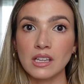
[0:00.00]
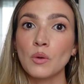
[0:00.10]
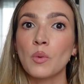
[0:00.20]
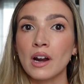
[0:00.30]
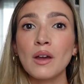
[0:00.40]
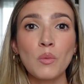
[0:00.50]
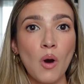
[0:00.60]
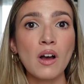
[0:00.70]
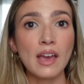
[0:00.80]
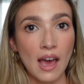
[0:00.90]
Like when I
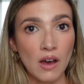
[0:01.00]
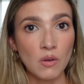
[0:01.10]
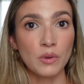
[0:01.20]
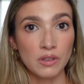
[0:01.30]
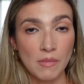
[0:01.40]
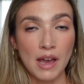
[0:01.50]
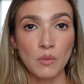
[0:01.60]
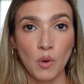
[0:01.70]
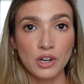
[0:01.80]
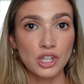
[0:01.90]
walk out with my
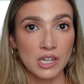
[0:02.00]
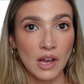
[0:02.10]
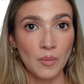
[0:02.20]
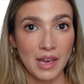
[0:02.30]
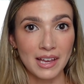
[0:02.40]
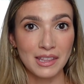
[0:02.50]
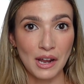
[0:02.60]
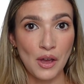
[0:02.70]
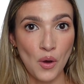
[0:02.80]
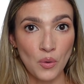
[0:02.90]
one Chanel bag that
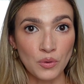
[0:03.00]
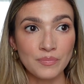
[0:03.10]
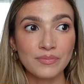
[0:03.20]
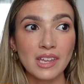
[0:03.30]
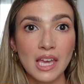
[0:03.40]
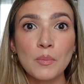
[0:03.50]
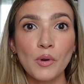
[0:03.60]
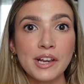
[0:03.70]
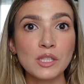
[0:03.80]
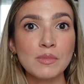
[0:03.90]
I own, it
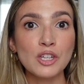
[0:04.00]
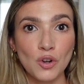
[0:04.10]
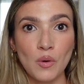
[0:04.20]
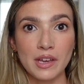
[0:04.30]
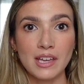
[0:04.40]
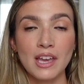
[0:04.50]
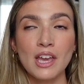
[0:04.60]
brings me joy.